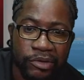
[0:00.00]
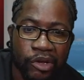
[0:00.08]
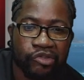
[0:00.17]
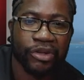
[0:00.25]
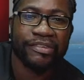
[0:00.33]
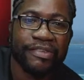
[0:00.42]

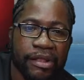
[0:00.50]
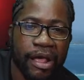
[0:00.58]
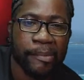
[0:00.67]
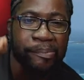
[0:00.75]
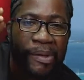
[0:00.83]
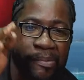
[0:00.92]
So they say
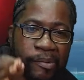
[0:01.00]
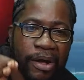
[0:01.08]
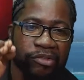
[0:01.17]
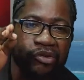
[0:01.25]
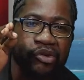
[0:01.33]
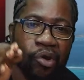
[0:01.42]
that people
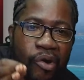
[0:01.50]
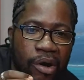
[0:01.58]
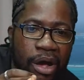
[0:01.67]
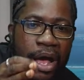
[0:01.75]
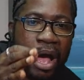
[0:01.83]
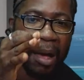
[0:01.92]
want to
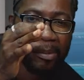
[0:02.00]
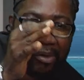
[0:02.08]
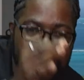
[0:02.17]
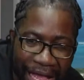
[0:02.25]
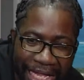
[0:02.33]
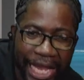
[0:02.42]
know
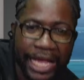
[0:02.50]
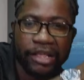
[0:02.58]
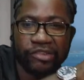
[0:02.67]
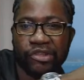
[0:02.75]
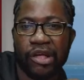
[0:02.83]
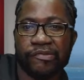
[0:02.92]
about that kind
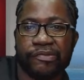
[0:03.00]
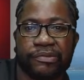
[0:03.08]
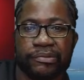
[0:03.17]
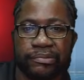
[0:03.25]
of stuff.